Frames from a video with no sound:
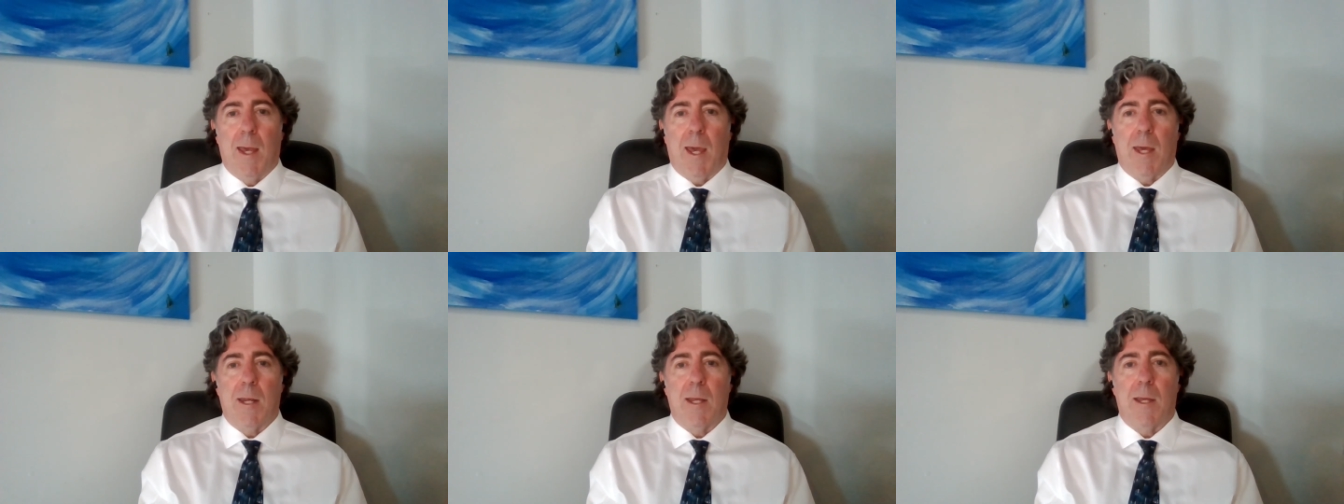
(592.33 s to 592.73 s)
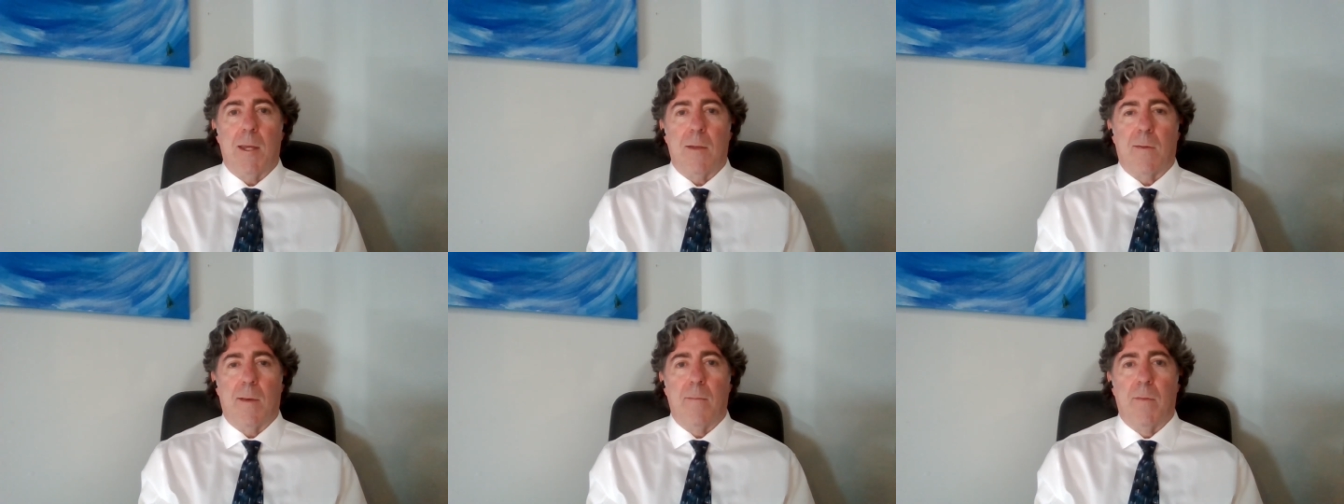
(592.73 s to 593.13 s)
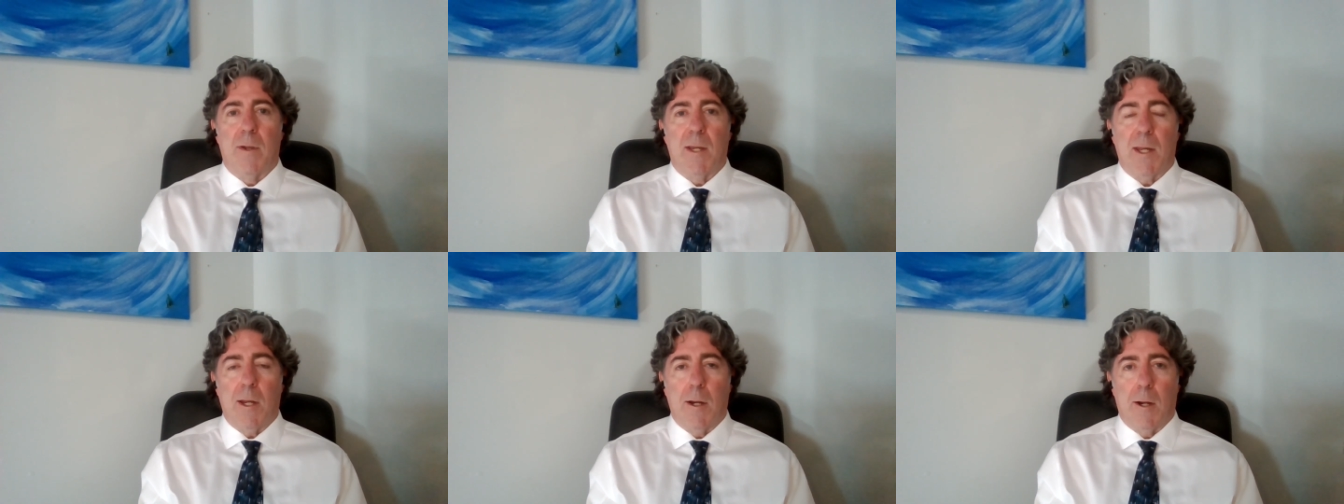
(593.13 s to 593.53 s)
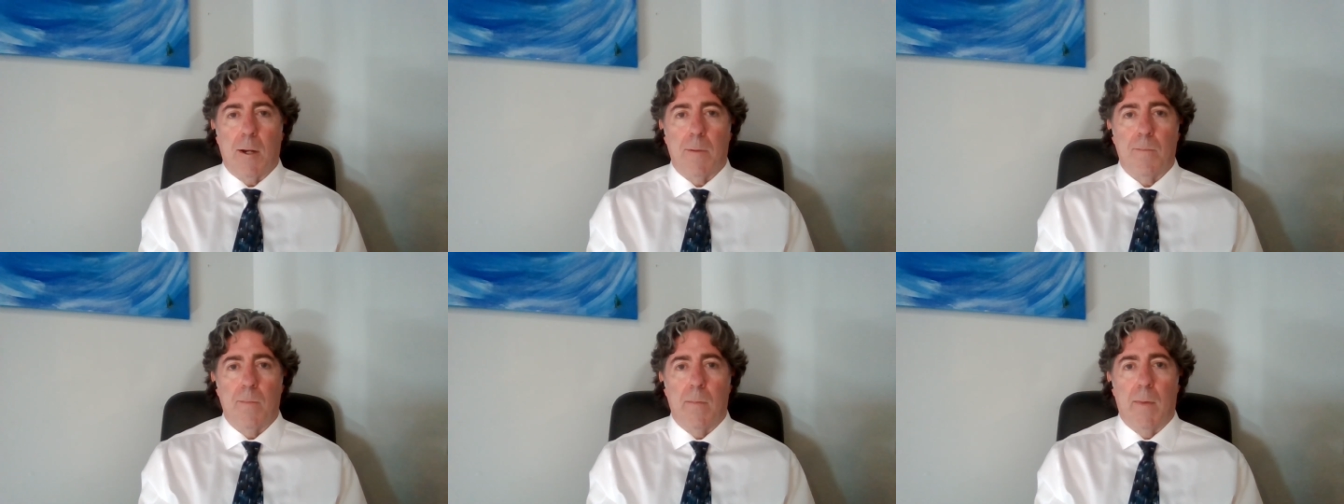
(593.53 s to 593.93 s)
and it's a
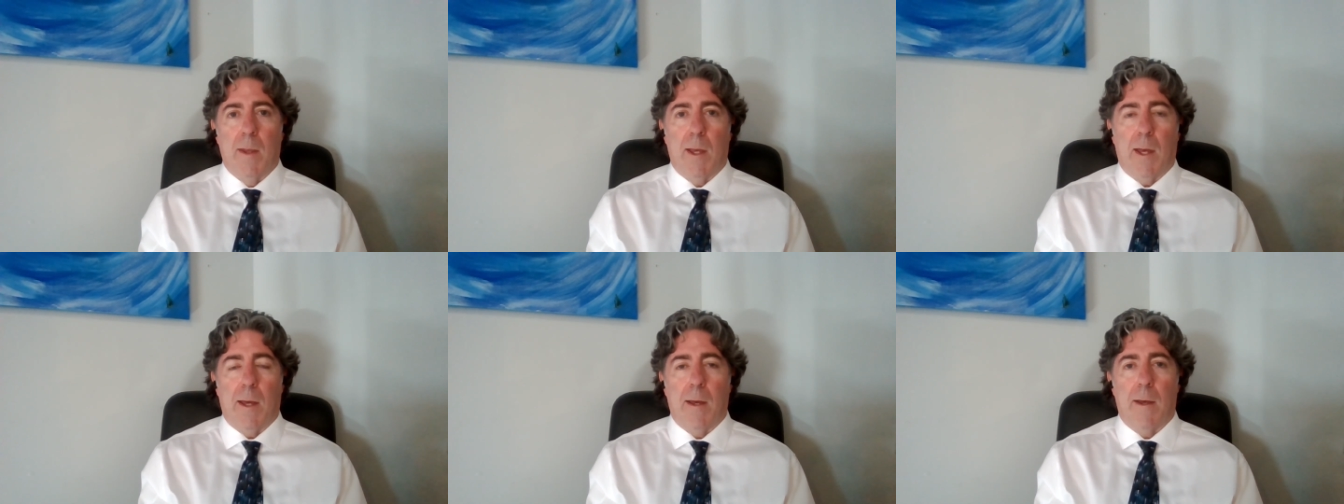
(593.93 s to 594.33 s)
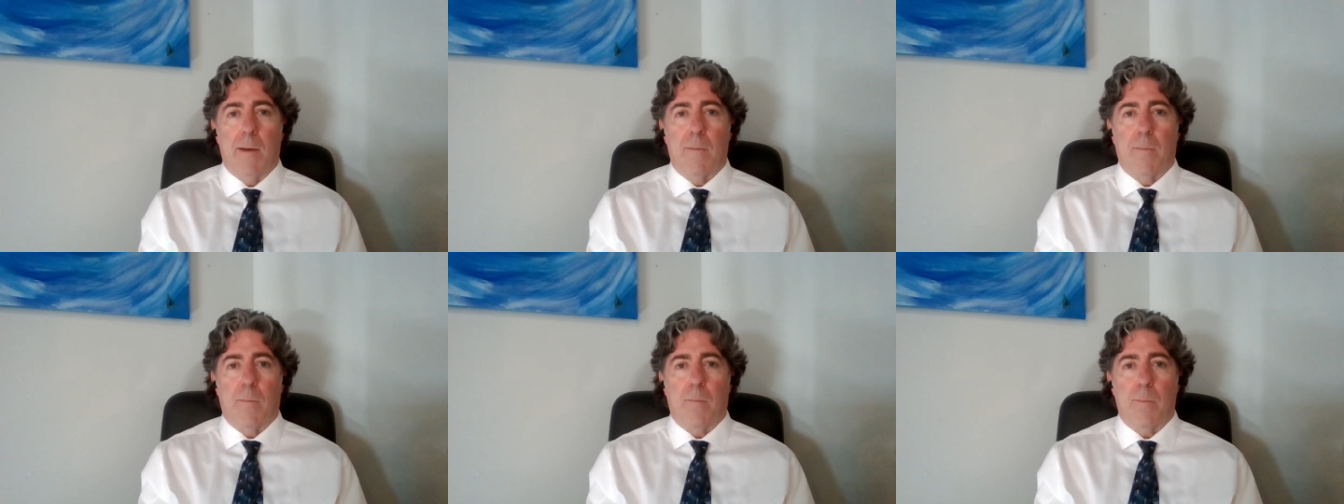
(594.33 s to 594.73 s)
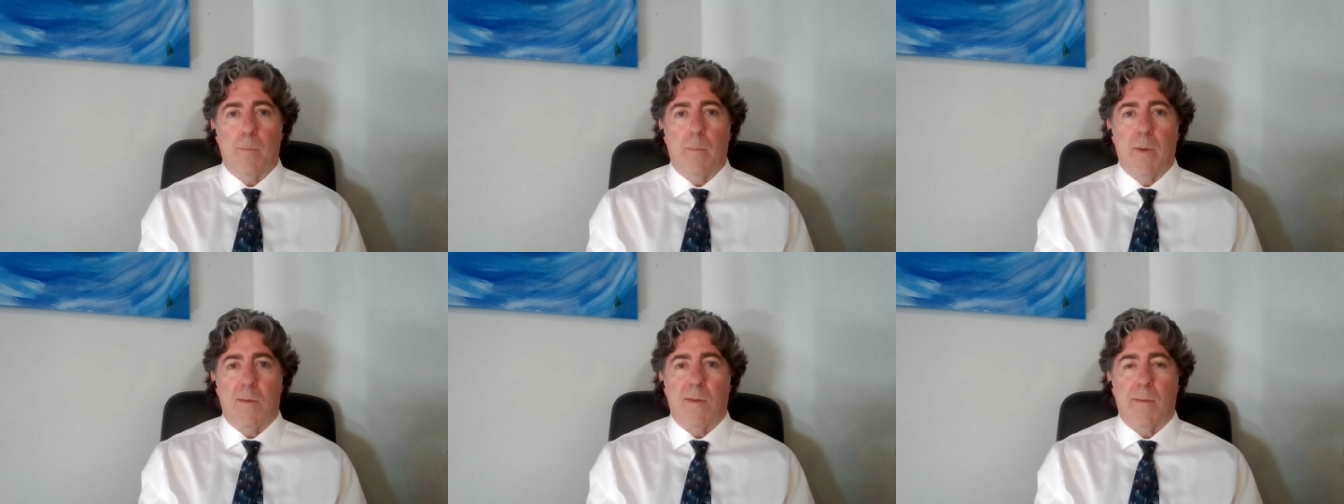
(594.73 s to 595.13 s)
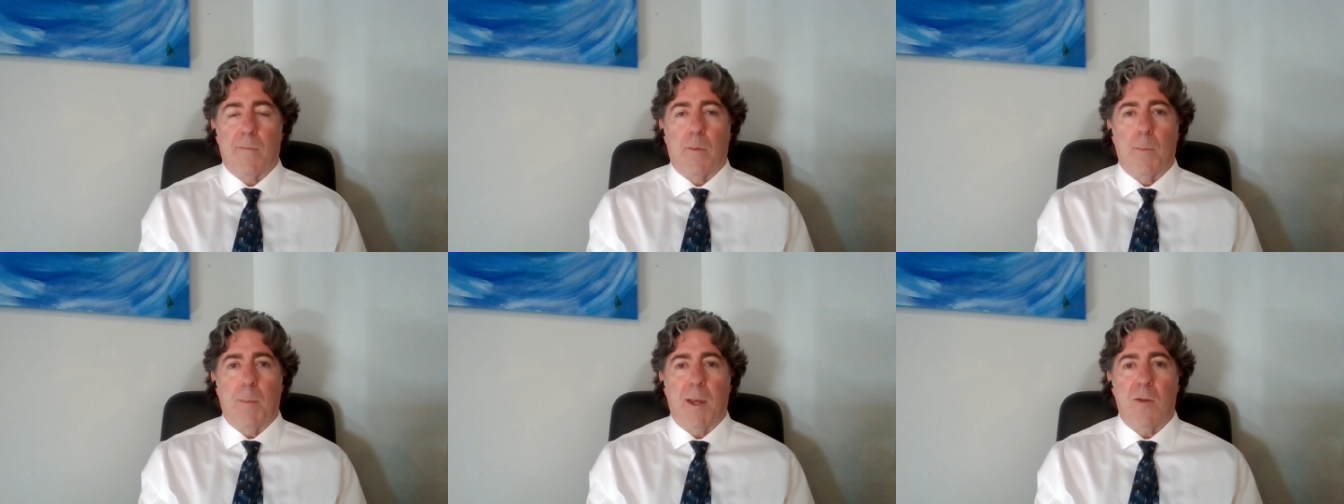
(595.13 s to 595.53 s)
veneer of
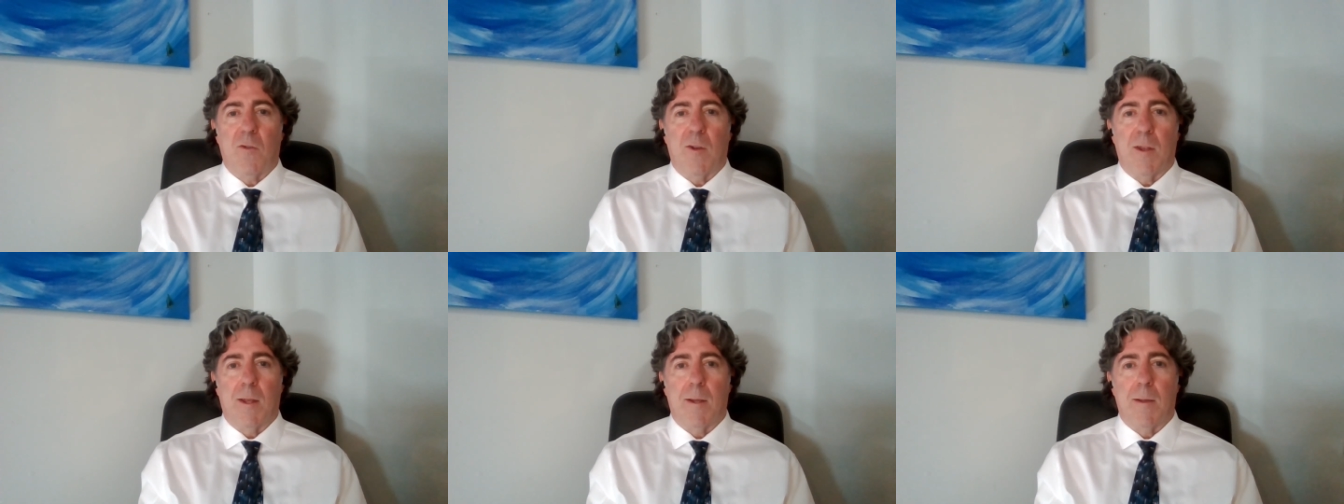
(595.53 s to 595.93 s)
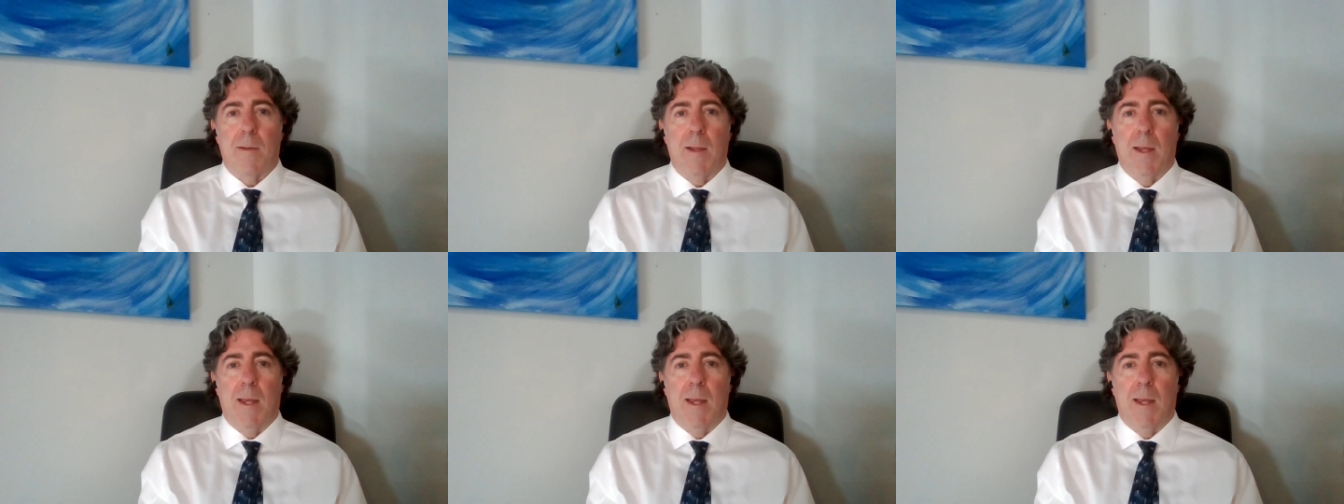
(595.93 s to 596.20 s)
misinformation